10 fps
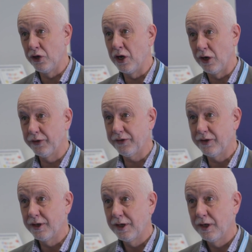or nurse,
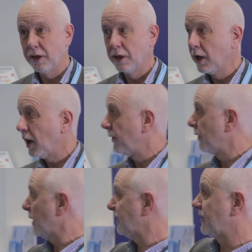and
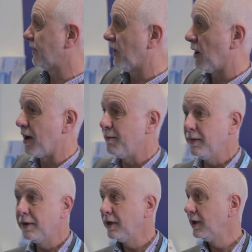the rest of the time
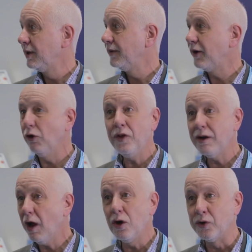they're on
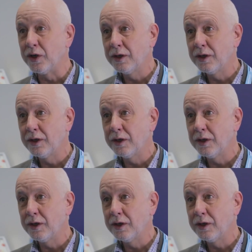their own.